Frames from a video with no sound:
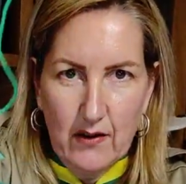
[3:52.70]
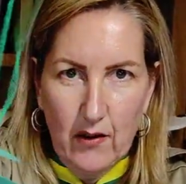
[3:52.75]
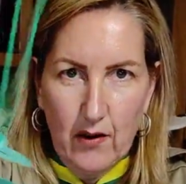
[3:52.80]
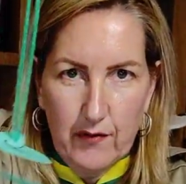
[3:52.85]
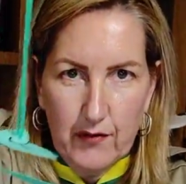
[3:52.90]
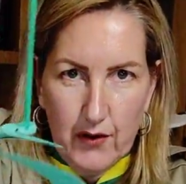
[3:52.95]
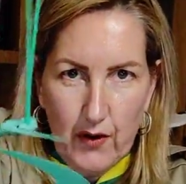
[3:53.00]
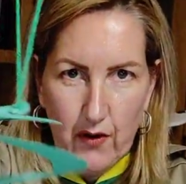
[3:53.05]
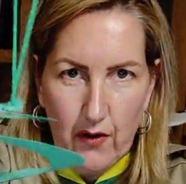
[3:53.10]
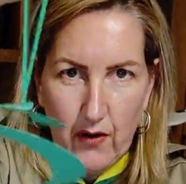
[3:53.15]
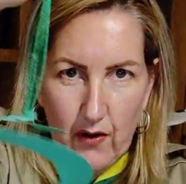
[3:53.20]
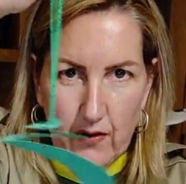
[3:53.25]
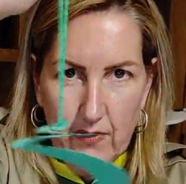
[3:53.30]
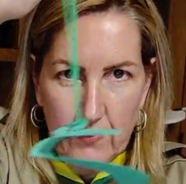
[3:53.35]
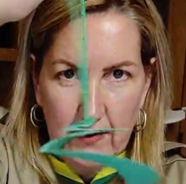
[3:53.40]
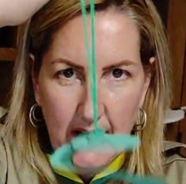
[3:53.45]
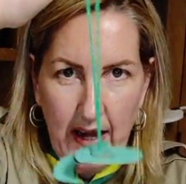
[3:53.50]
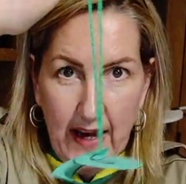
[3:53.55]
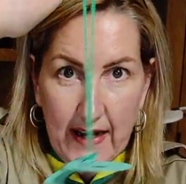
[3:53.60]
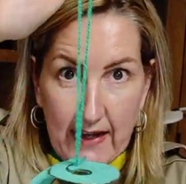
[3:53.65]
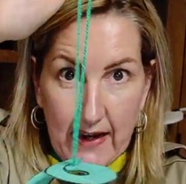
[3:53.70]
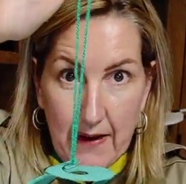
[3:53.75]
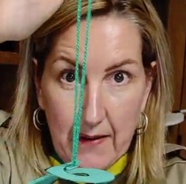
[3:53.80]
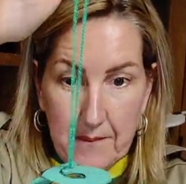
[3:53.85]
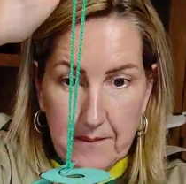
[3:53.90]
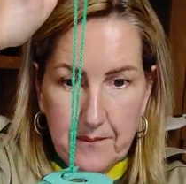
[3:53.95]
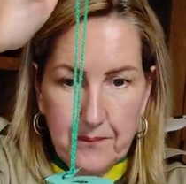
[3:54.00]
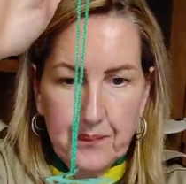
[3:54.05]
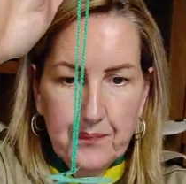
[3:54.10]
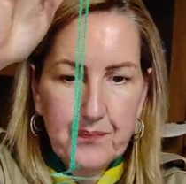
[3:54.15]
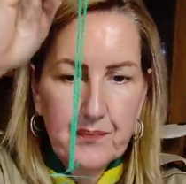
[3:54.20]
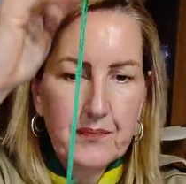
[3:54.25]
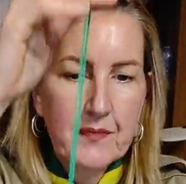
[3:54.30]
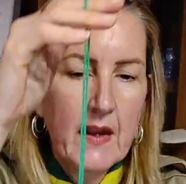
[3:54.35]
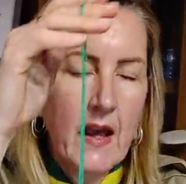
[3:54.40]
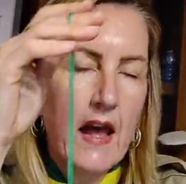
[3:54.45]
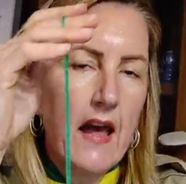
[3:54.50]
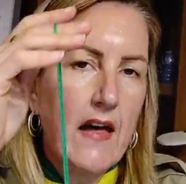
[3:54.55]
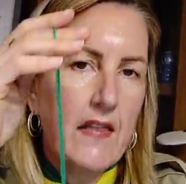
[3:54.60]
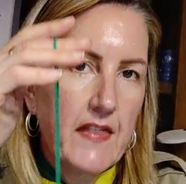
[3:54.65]
of your hanger.
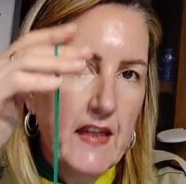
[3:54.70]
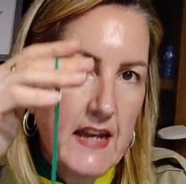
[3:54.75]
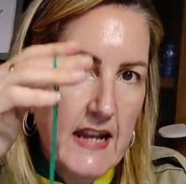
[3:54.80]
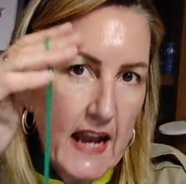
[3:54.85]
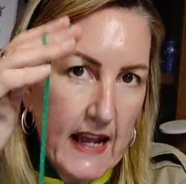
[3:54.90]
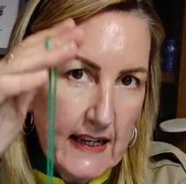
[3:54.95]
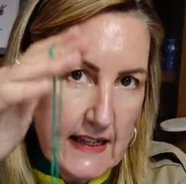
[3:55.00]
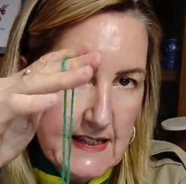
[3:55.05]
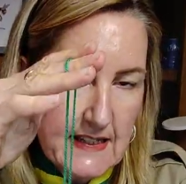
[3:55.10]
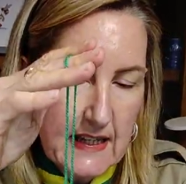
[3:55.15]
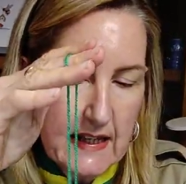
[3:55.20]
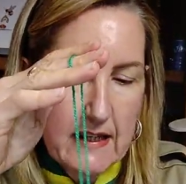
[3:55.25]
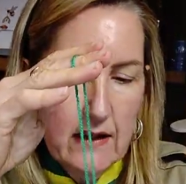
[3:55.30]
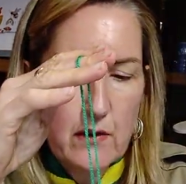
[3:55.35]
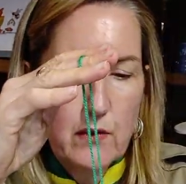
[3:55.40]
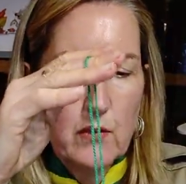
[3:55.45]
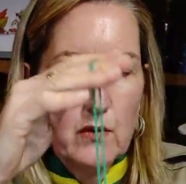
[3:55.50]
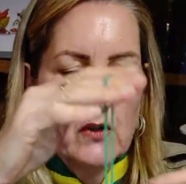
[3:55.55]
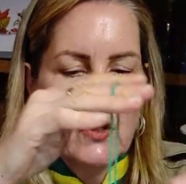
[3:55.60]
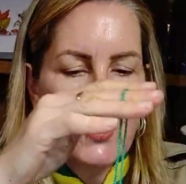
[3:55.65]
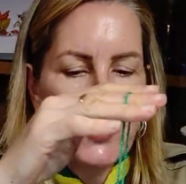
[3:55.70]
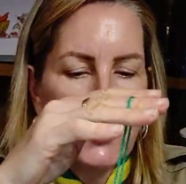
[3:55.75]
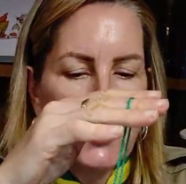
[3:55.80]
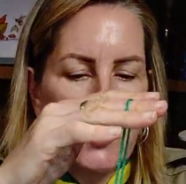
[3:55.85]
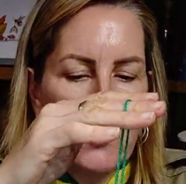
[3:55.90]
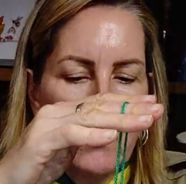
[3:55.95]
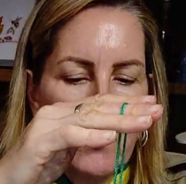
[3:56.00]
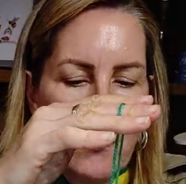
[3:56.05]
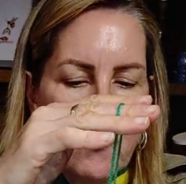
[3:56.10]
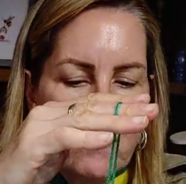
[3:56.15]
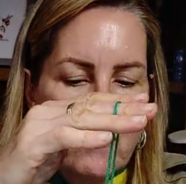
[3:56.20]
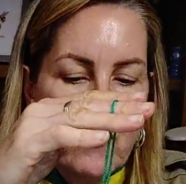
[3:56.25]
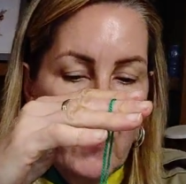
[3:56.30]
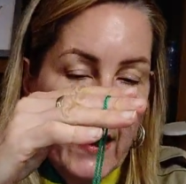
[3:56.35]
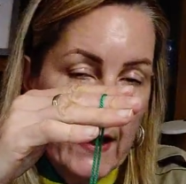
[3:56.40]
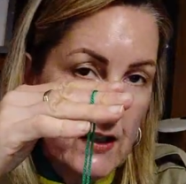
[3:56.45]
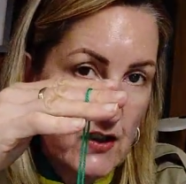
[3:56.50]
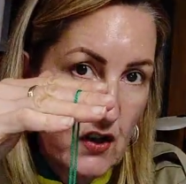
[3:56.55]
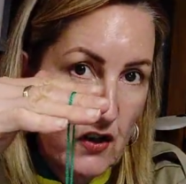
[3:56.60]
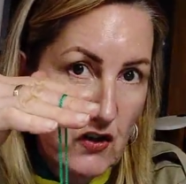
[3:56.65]
The next thing we want to do,
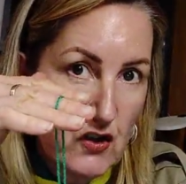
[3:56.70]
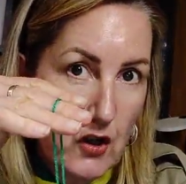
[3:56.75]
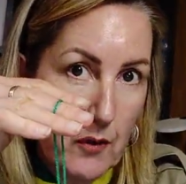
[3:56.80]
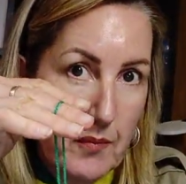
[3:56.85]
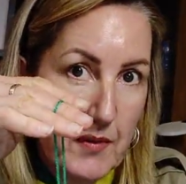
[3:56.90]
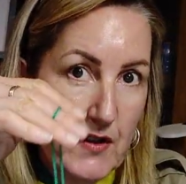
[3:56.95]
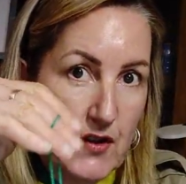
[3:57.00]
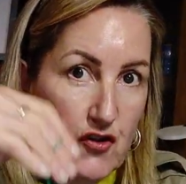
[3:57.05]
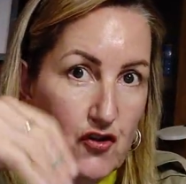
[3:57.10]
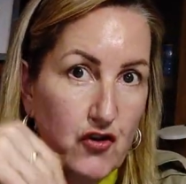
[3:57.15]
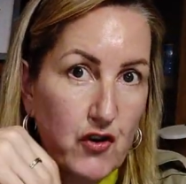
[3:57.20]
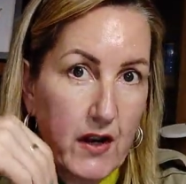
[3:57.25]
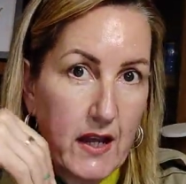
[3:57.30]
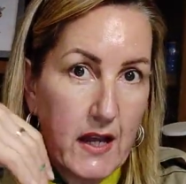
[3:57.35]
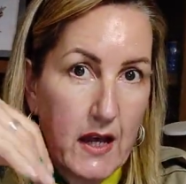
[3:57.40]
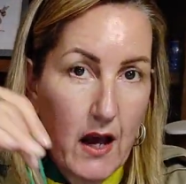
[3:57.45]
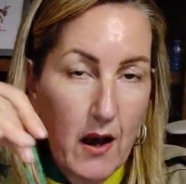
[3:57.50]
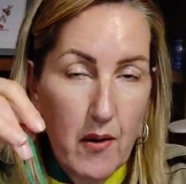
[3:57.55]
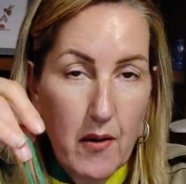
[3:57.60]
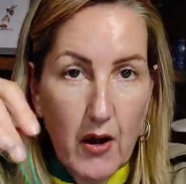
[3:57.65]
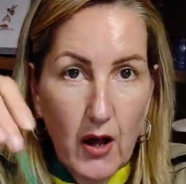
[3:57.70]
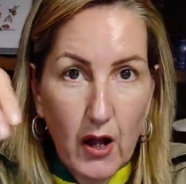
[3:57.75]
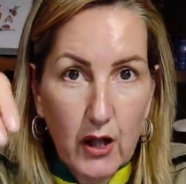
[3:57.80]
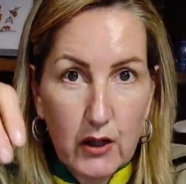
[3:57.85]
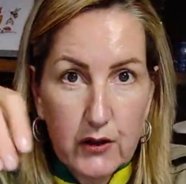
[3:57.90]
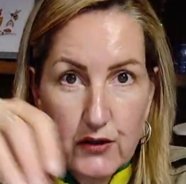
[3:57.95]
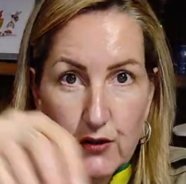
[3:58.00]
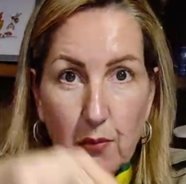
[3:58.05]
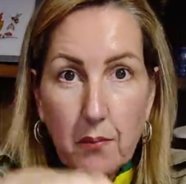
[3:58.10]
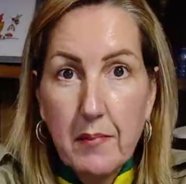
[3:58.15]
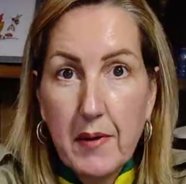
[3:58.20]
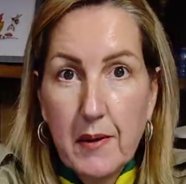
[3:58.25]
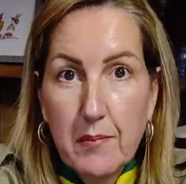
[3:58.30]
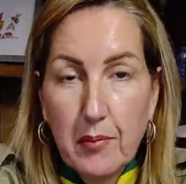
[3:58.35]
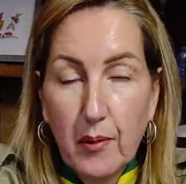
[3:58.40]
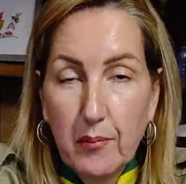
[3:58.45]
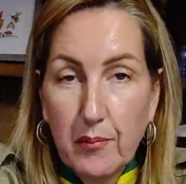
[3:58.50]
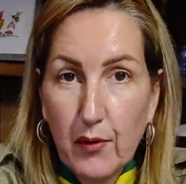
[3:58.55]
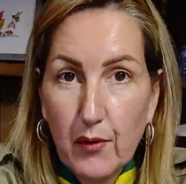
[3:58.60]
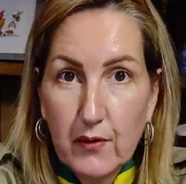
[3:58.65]
right on top of the tree, well, some
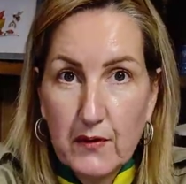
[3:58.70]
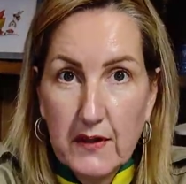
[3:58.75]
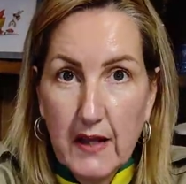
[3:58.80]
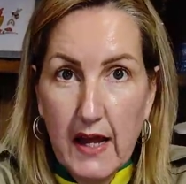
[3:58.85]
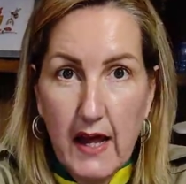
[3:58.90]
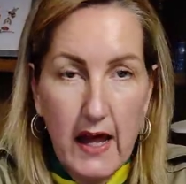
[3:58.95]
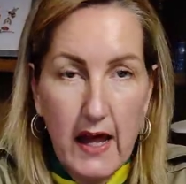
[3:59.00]
people put